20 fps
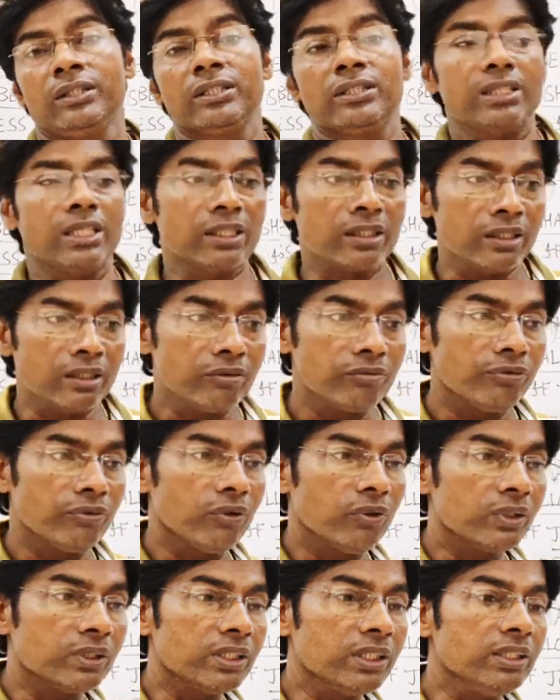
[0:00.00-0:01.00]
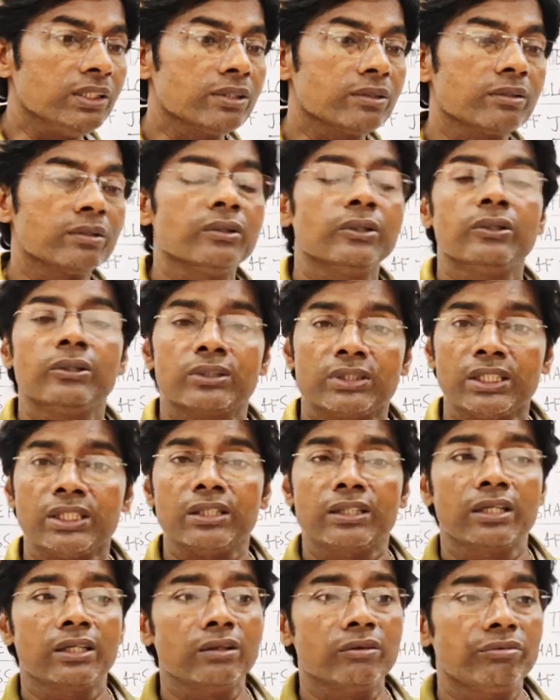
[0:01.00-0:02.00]
singing for
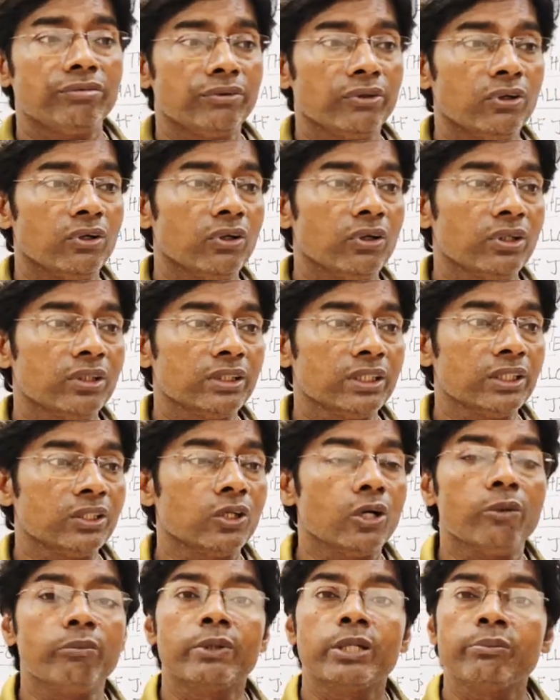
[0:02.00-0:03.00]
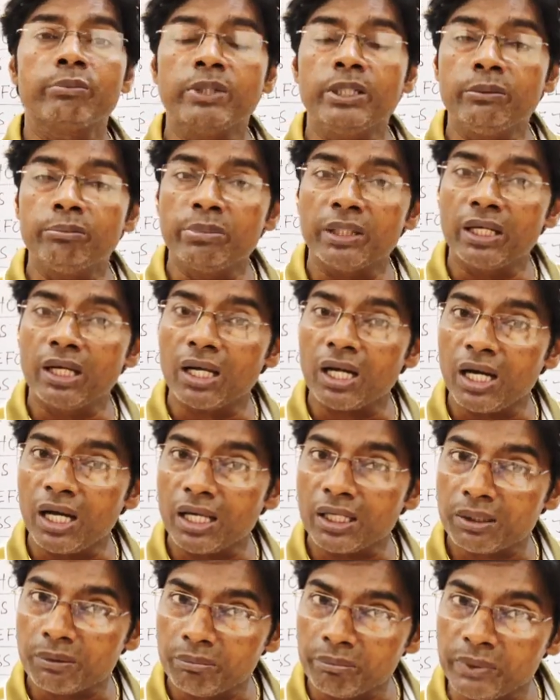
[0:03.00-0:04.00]
the common people
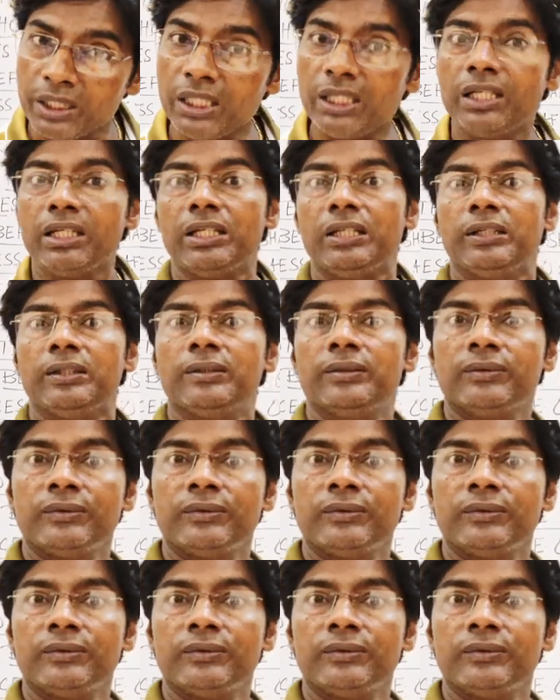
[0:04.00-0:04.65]
like me.